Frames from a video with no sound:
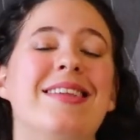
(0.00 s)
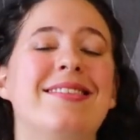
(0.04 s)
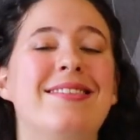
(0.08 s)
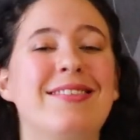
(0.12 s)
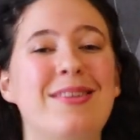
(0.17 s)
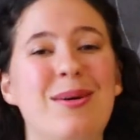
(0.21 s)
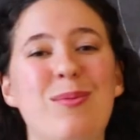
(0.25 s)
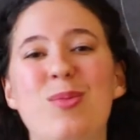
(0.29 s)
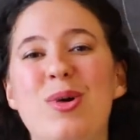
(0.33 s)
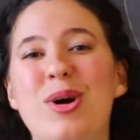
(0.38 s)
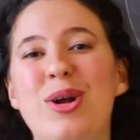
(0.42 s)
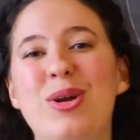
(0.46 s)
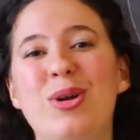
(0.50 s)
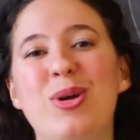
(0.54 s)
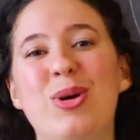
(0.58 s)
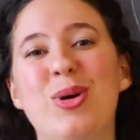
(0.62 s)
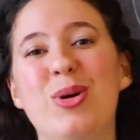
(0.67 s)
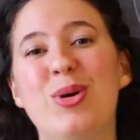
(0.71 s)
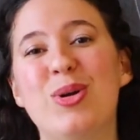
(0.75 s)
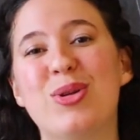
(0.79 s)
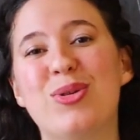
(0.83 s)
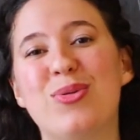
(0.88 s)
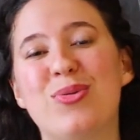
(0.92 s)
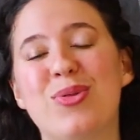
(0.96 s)
as someone
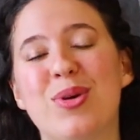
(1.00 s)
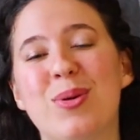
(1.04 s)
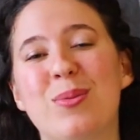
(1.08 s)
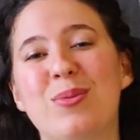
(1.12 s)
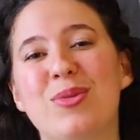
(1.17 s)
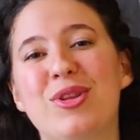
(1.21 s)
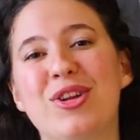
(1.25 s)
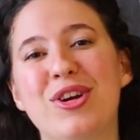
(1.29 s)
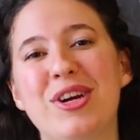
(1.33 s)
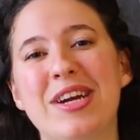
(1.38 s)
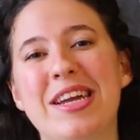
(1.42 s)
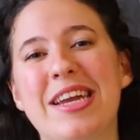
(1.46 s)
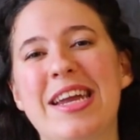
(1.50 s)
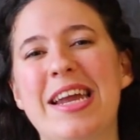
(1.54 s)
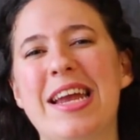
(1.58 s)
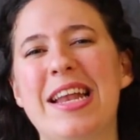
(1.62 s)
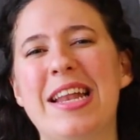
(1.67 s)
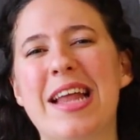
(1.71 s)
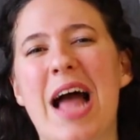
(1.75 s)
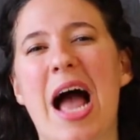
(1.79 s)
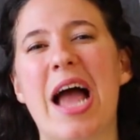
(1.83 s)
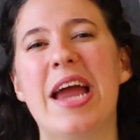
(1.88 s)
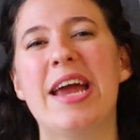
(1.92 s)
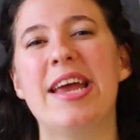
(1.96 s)
who's from
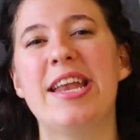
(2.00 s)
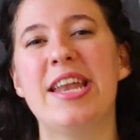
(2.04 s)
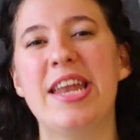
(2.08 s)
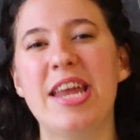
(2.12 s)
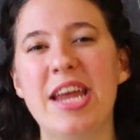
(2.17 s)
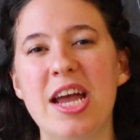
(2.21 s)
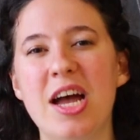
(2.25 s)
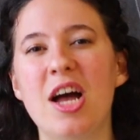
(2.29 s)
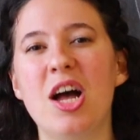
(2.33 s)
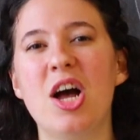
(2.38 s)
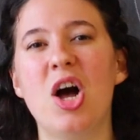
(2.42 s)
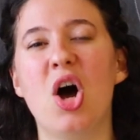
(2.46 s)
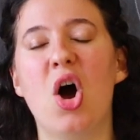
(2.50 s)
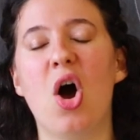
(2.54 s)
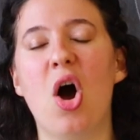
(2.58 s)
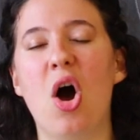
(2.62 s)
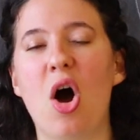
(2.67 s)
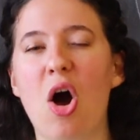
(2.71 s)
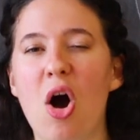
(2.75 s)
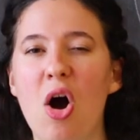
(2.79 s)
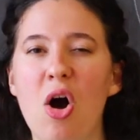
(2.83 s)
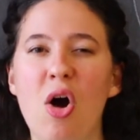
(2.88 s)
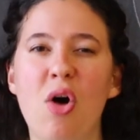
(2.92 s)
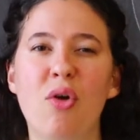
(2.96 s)
Turkey, the idea
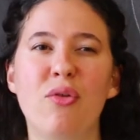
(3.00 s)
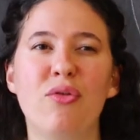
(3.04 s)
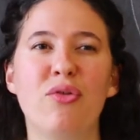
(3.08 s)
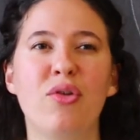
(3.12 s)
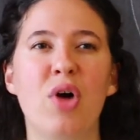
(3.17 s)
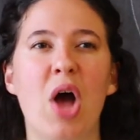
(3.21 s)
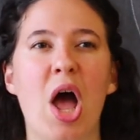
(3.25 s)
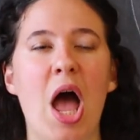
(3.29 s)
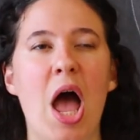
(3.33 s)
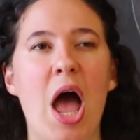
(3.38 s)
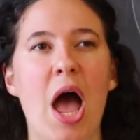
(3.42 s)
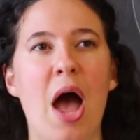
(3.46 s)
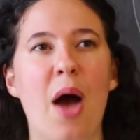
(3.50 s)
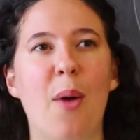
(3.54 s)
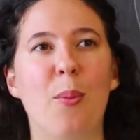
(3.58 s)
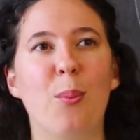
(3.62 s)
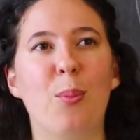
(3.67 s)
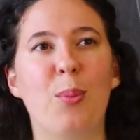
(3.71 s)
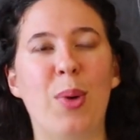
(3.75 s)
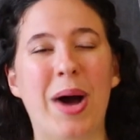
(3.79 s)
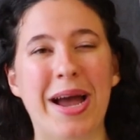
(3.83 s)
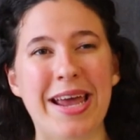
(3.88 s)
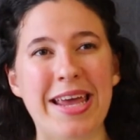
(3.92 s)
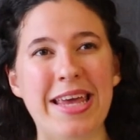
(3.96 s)
of
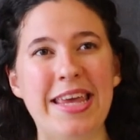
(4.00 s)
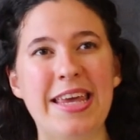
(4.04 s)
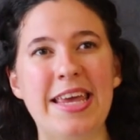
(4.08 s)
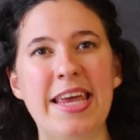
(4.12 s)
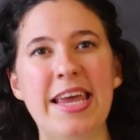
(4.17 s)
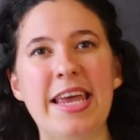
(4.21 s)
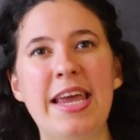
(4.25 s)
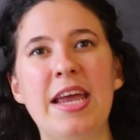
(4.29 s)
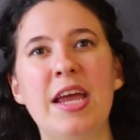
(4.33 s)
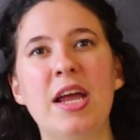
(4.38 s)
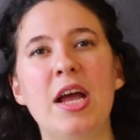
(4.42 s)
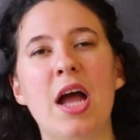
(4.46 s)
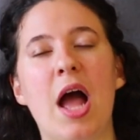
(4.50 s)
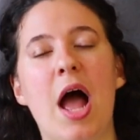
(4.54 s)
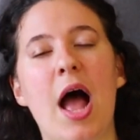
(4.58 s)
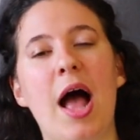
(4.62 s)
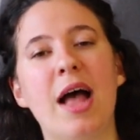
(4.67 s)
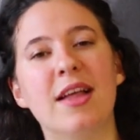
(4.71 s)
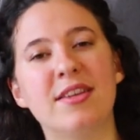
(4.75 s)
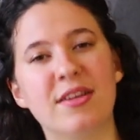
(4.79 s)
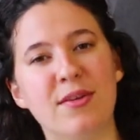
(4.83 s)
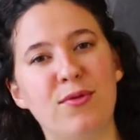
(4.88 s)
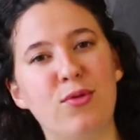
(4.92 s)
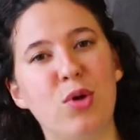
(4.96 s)
biking
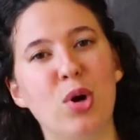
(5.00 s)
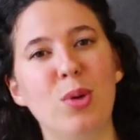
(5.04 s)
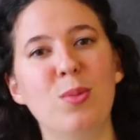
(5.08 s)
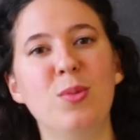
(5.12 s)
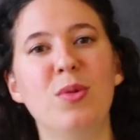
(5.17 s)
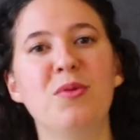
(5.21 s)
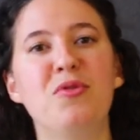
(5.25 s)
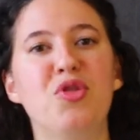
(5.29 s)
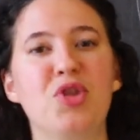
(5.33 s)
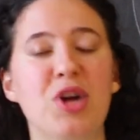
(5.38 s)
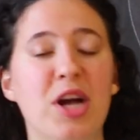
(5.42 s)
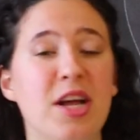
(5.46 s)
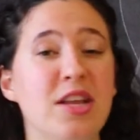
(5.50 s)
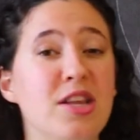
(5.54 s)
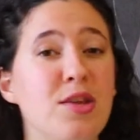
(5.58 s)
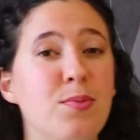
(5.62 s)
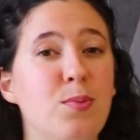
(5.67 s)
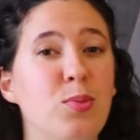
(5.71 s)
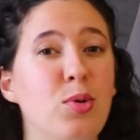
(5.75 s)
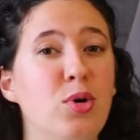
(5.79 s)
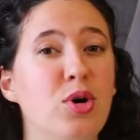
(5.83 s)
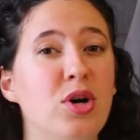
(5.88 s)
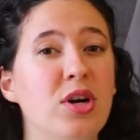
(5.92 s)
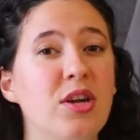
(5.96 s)
as a form of
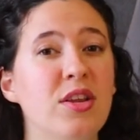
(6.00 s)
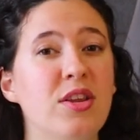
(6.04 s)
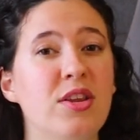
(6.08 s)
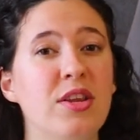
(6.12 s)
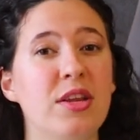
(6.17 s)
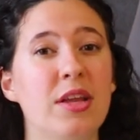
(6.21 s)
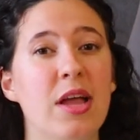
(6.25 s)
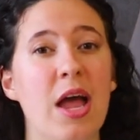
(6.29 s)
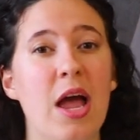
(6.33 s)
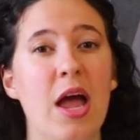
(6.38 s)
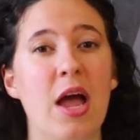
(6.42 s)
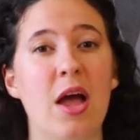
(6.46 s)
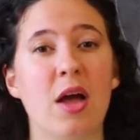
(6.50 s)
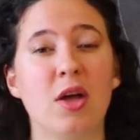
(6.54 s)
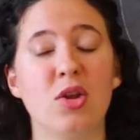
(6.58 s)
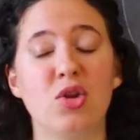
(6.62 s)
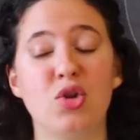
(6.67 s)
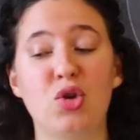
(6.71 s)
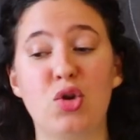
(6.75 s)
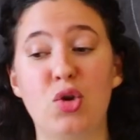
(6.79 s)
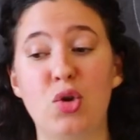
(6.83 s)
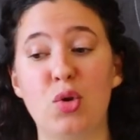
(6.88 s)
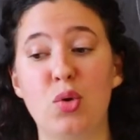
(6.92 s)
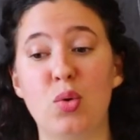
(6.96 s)
transport
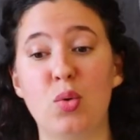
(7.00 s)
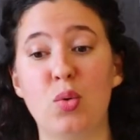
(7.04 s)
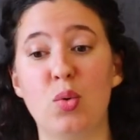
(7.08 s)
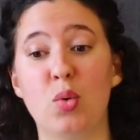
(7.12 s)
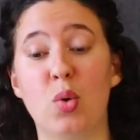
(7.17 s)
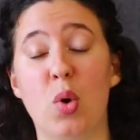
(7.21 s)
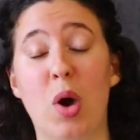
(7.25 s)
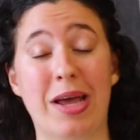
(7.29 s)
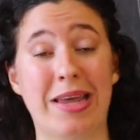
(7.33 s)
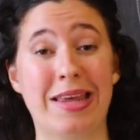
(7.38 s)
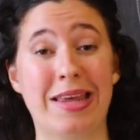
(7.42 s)
to